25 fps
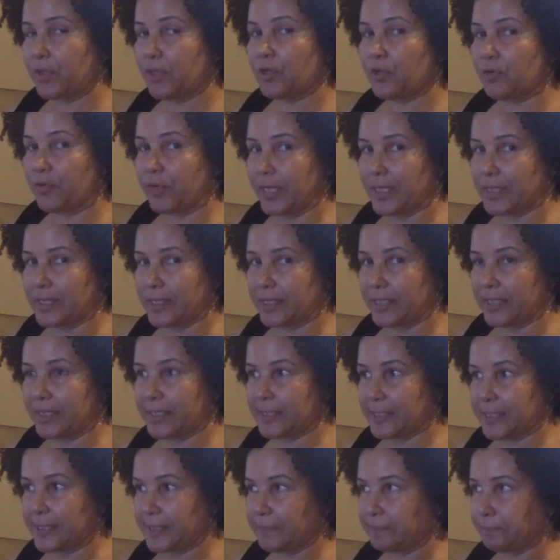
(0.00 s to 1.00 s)
on
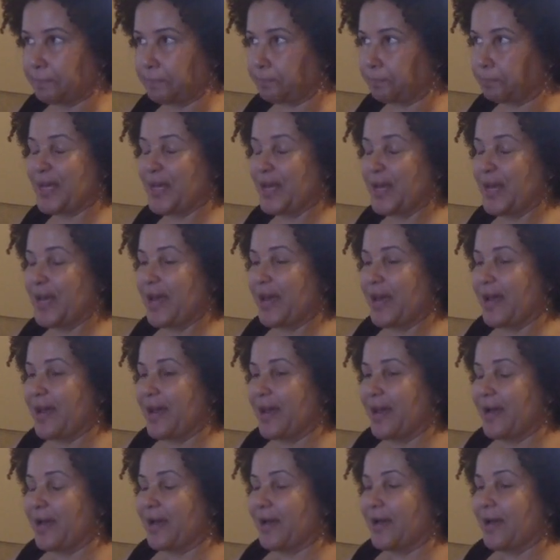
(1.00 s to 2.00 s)
Craigslist.
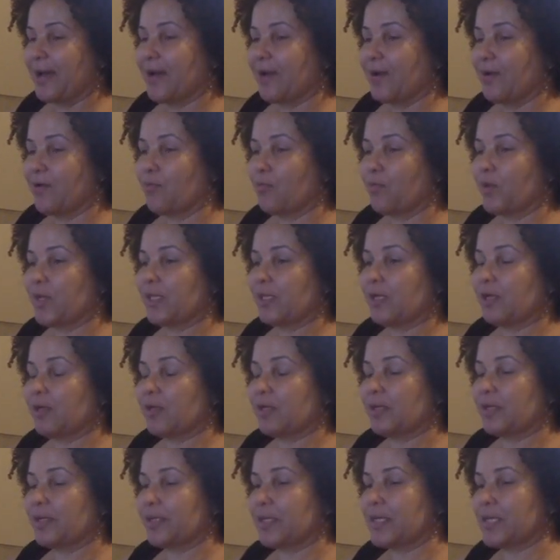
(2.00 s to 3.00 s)
We
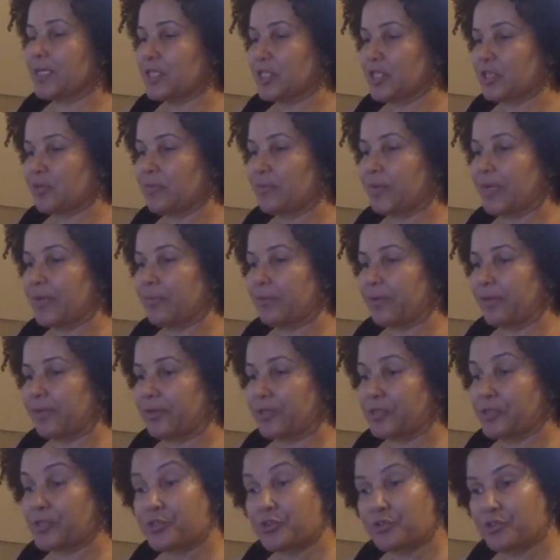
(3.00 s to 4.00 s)
loaded it into my
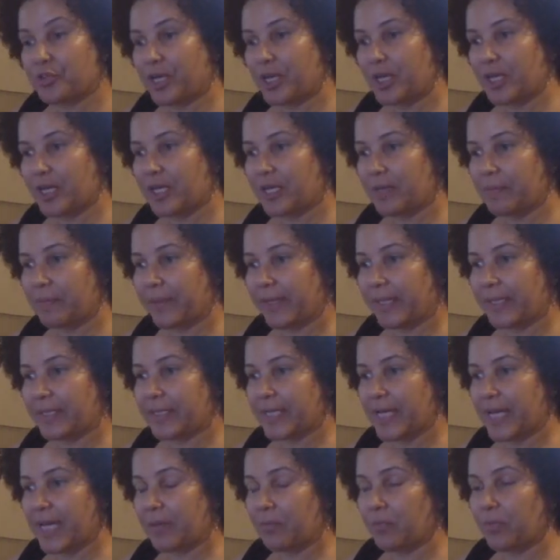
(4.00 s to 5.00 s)
brother's truck. By the
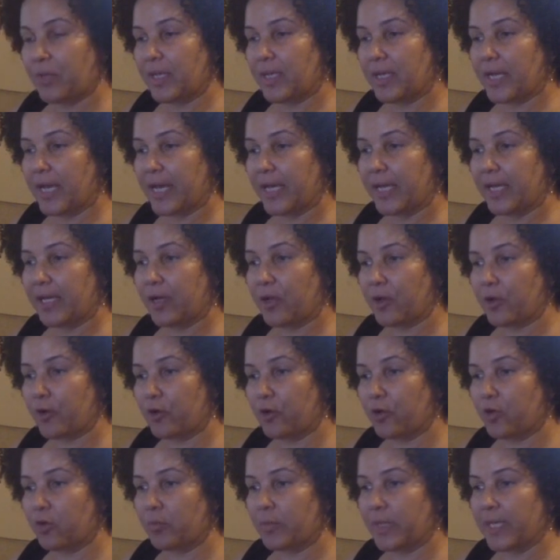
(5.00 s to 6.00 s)
time we got it
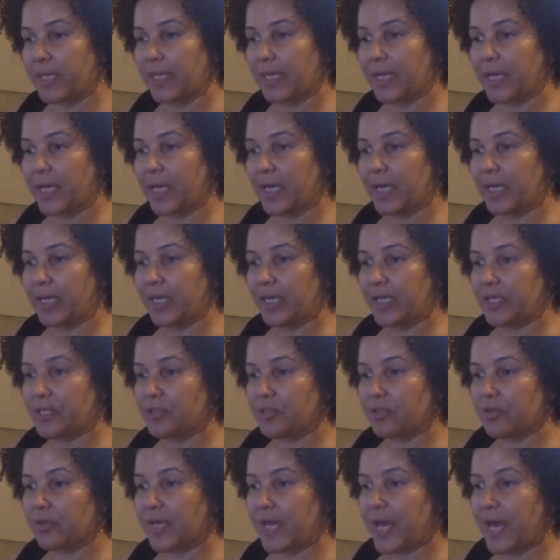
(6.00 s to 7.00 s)
home and got it
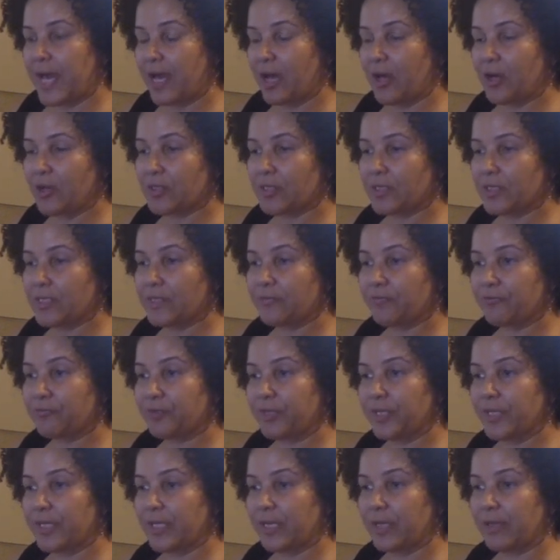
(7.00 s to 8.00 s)
into the house, this
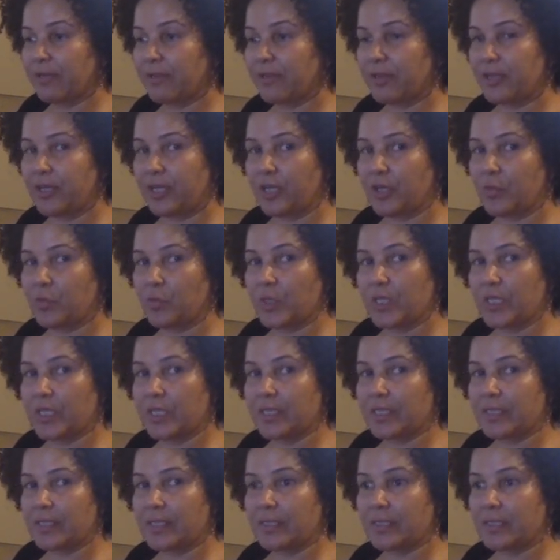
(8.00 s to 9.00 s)
freaking thing
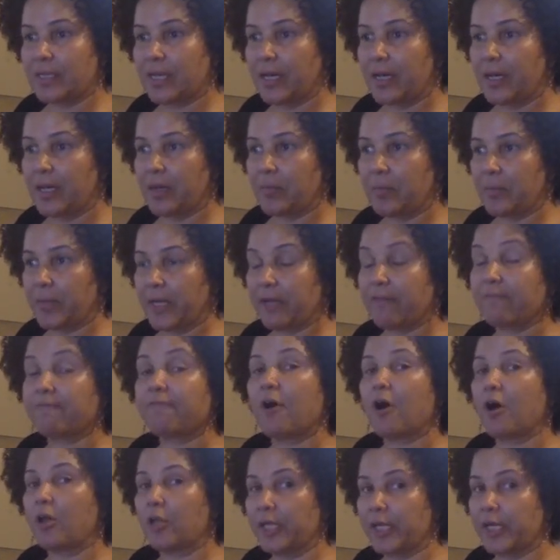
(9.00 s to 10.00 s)
was like
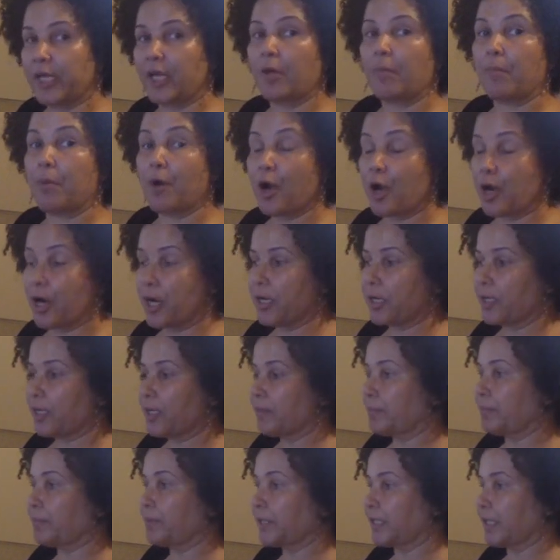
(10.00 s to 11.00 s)
falling apart
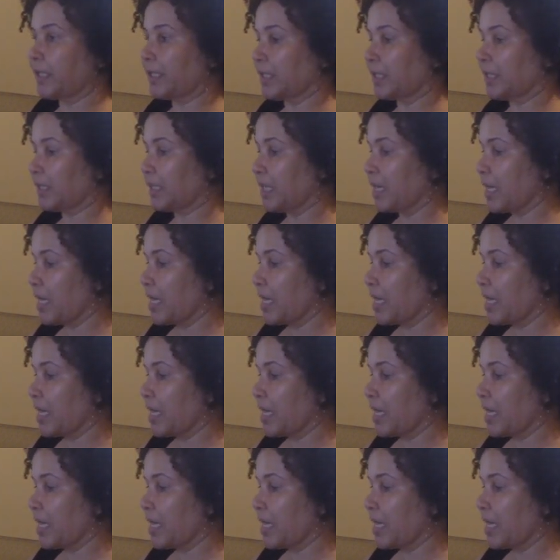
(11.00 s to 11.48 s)
completely.